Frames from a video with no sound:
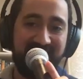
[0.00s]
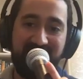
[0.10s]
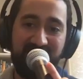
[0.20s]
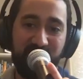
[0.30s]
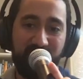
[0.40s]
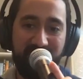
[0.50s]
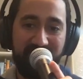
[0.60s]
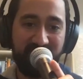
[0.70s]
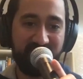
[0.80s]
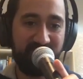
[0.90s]
I don't know,
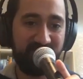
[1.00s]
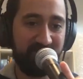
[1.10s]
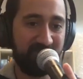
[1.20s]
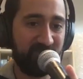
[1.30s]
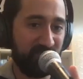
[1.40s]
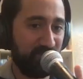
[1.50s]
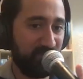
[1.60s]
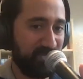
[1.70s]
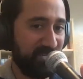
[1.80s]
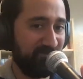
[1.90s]
bigging yourself up, gold
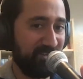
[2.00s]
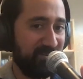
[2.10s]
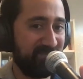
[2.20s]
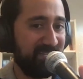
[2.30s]
chain vibe.